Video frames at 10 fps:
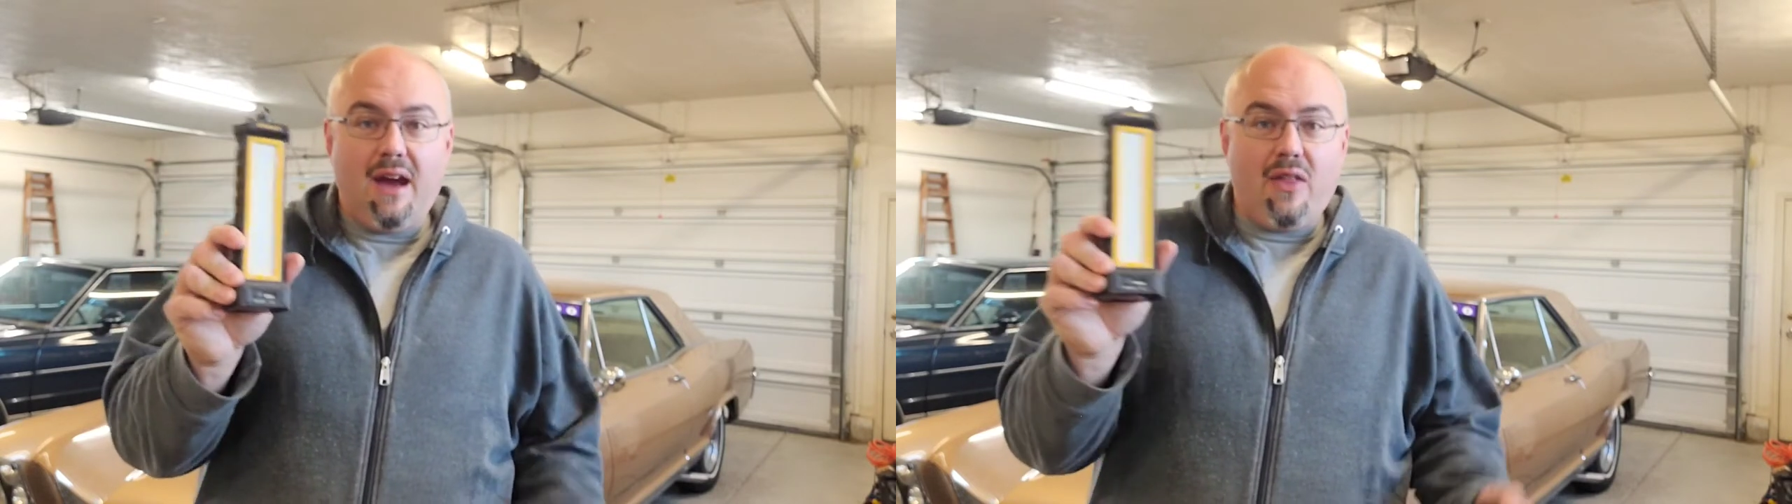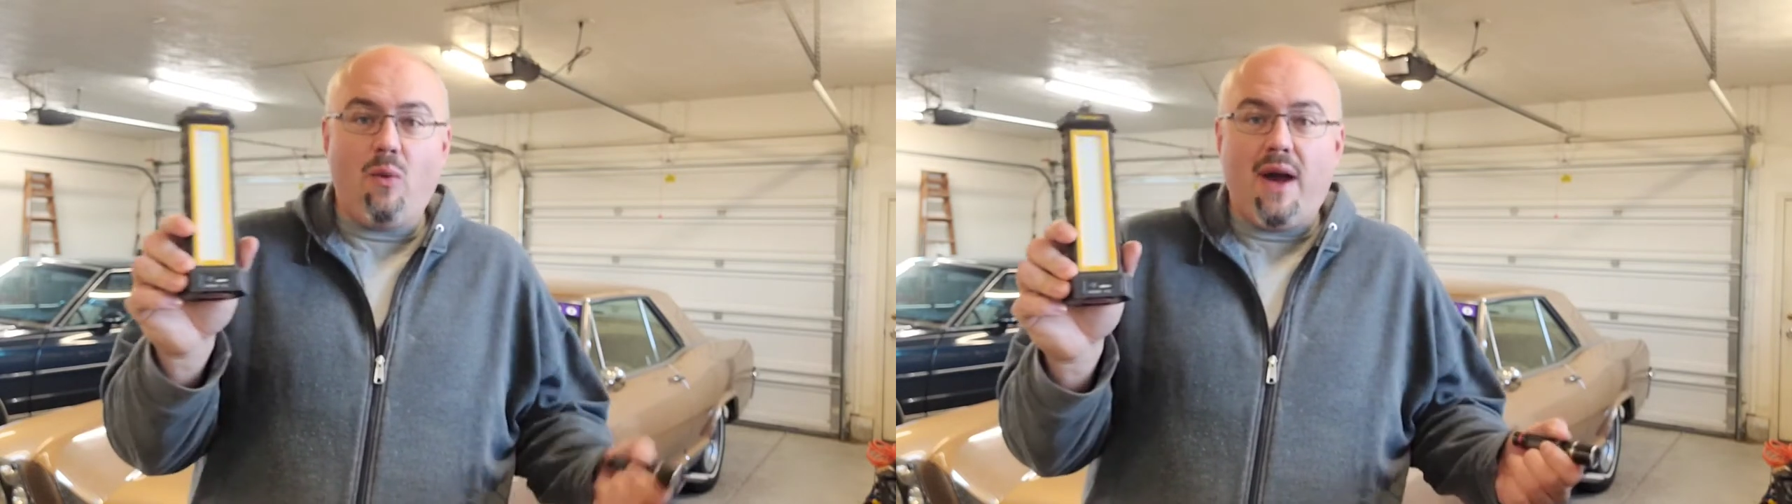
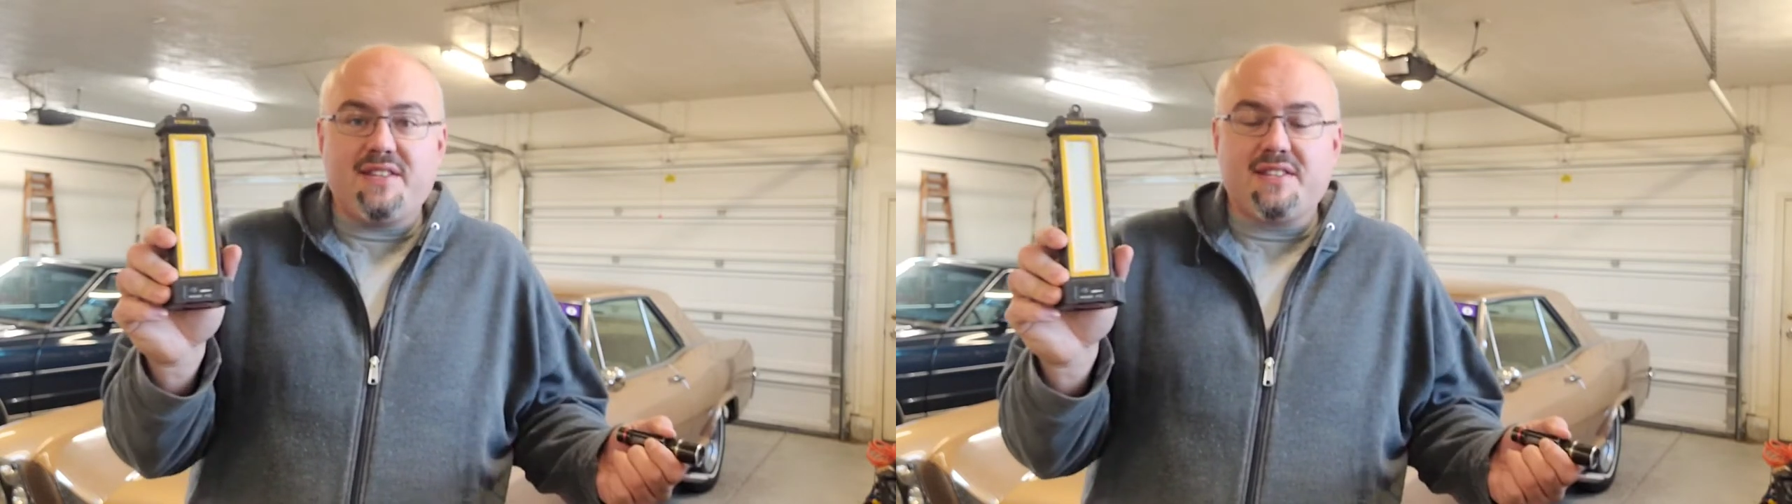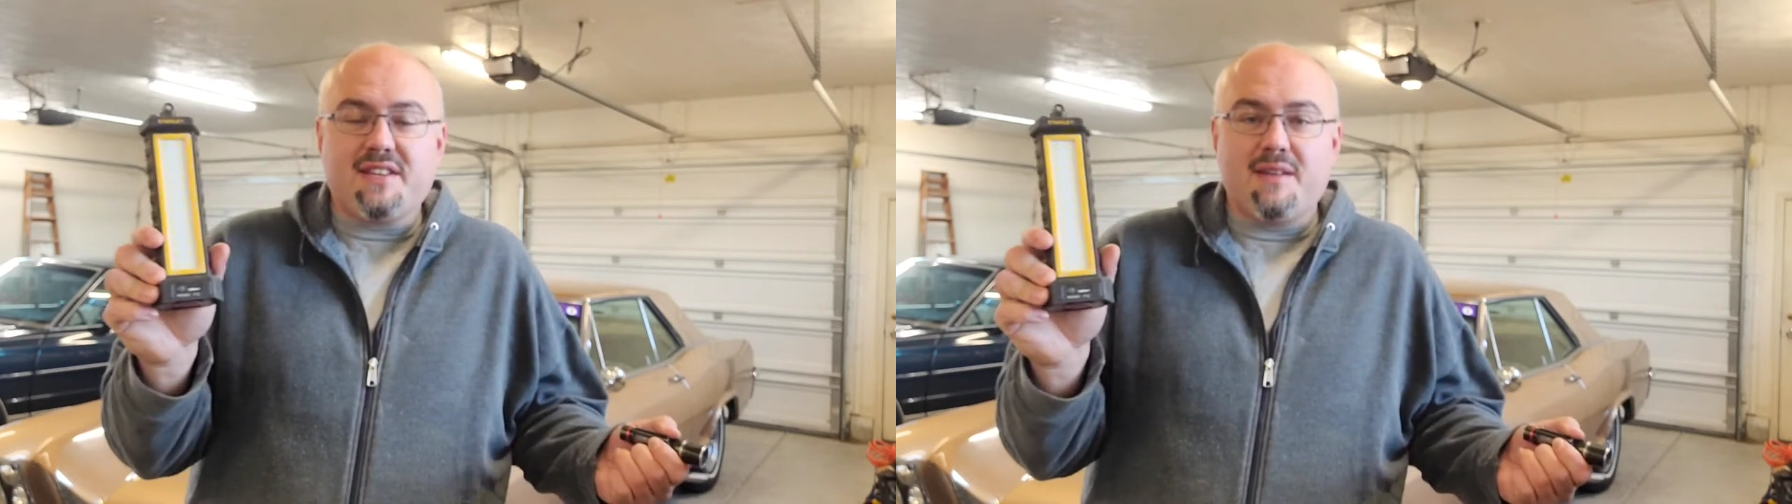
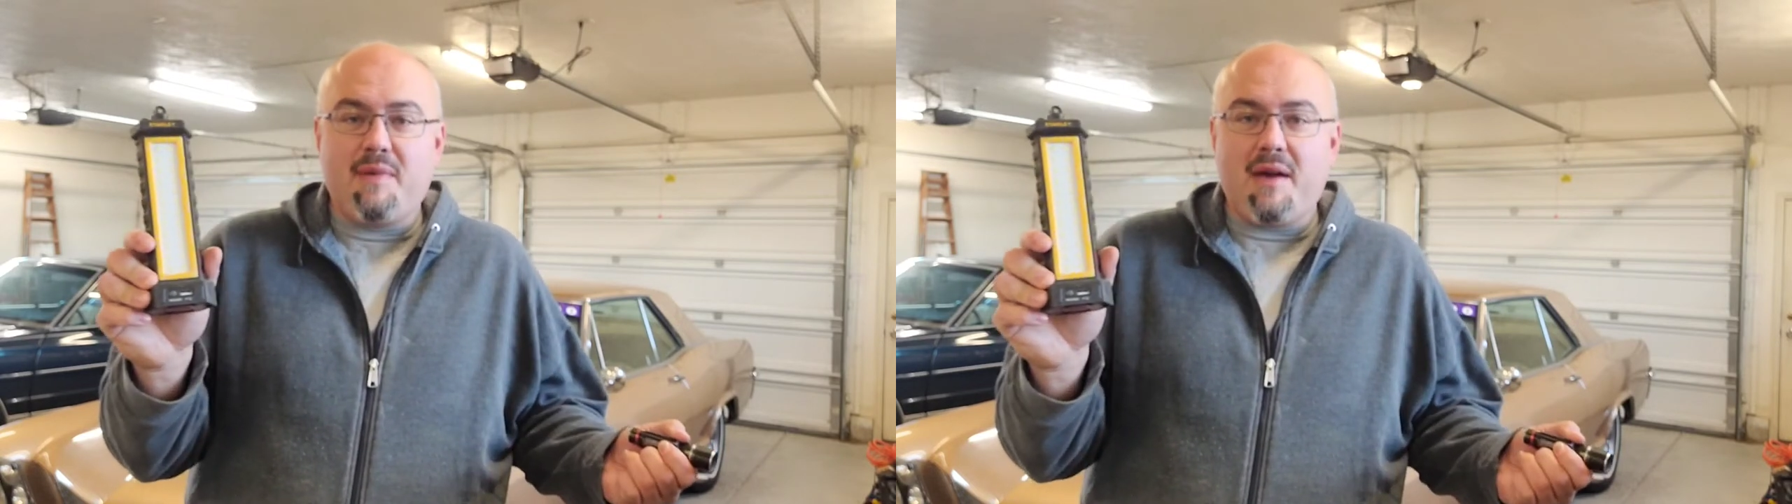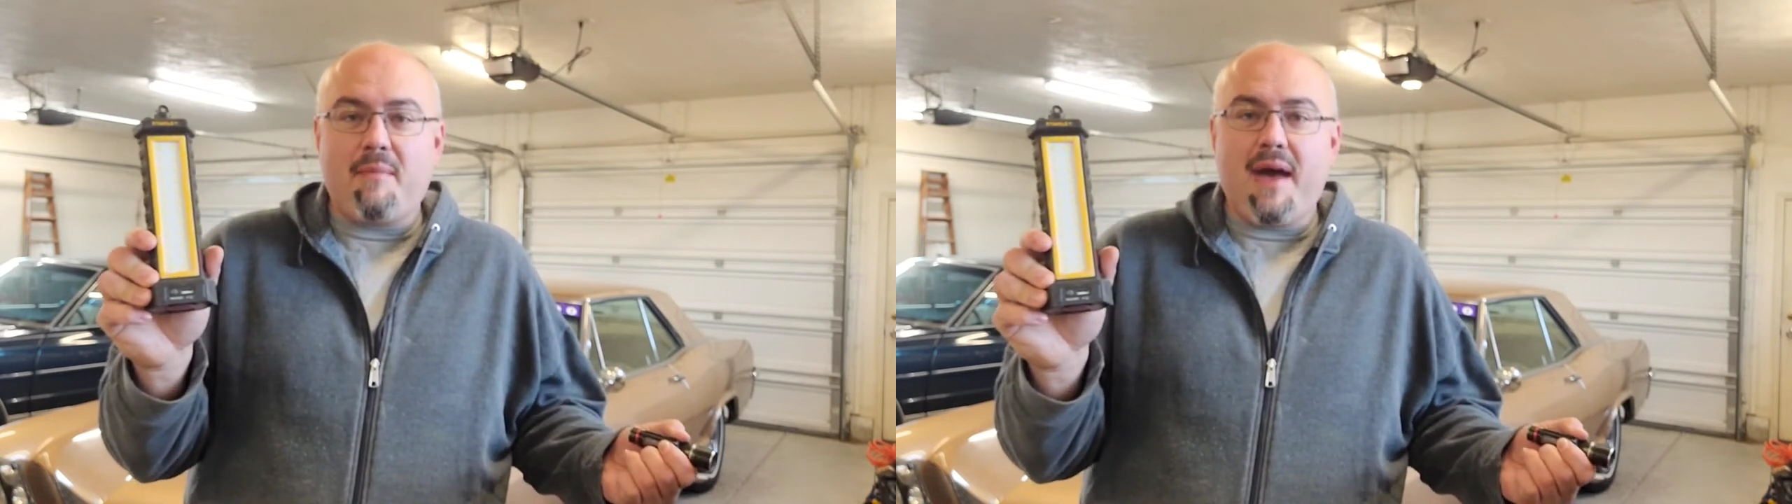Otherwise, it's going to
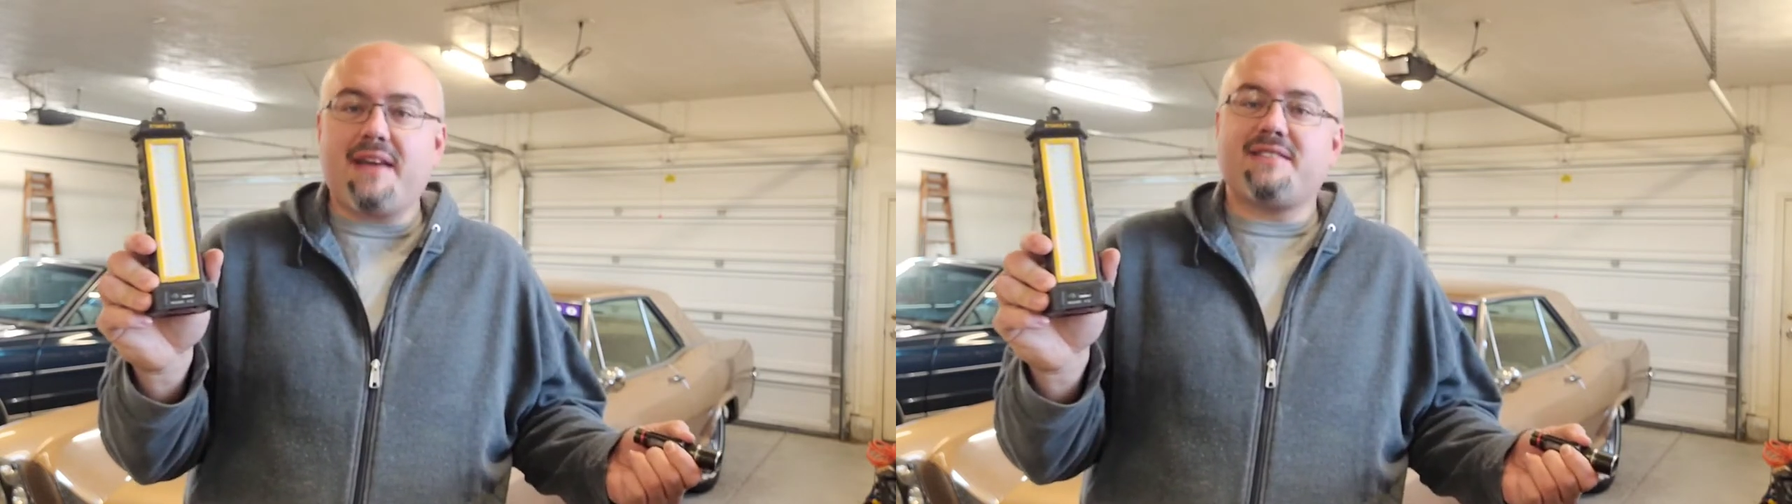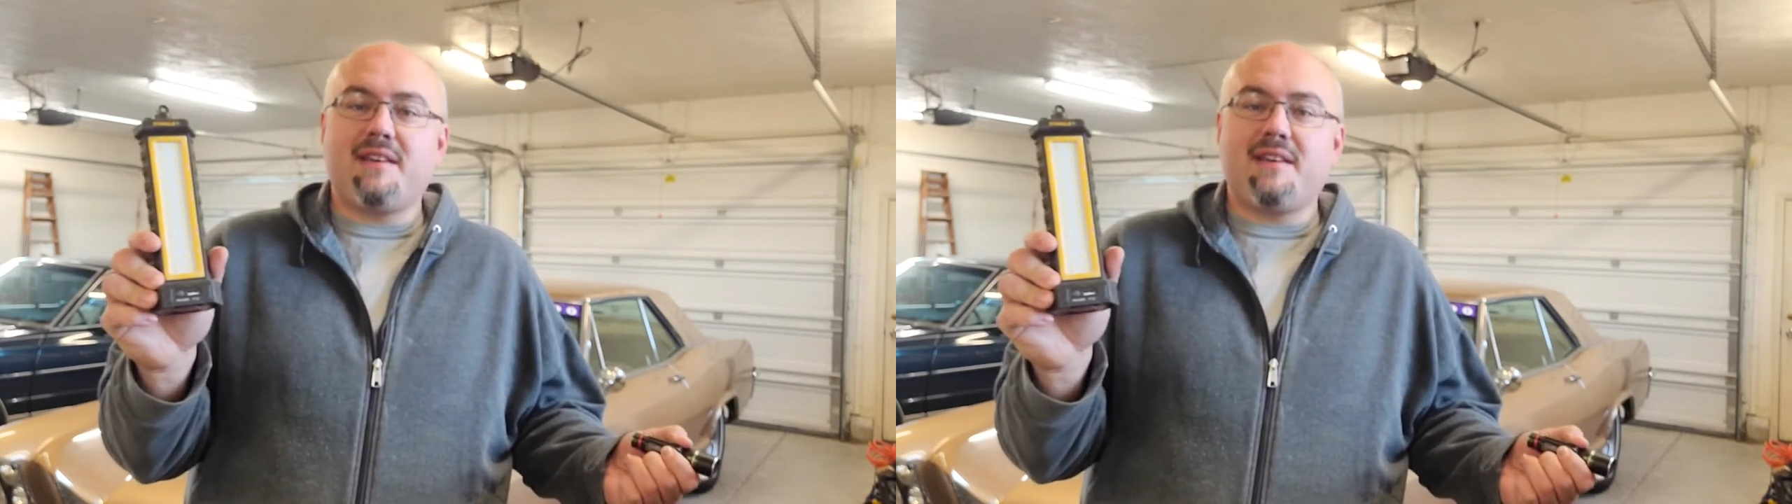be a mess.